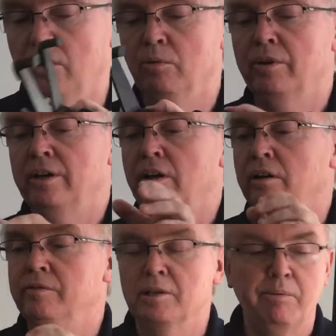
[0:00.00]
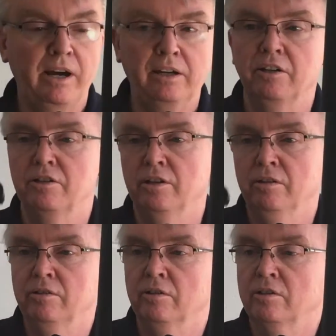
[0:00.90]
already out of its package
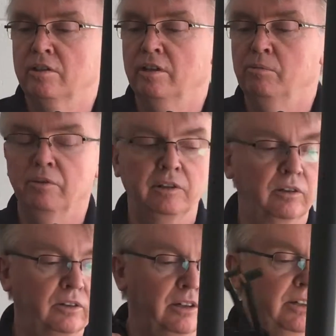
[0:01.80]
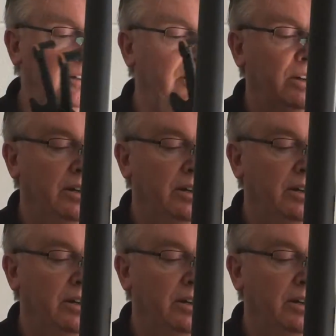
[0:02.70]
here, so this is kind of what they look like,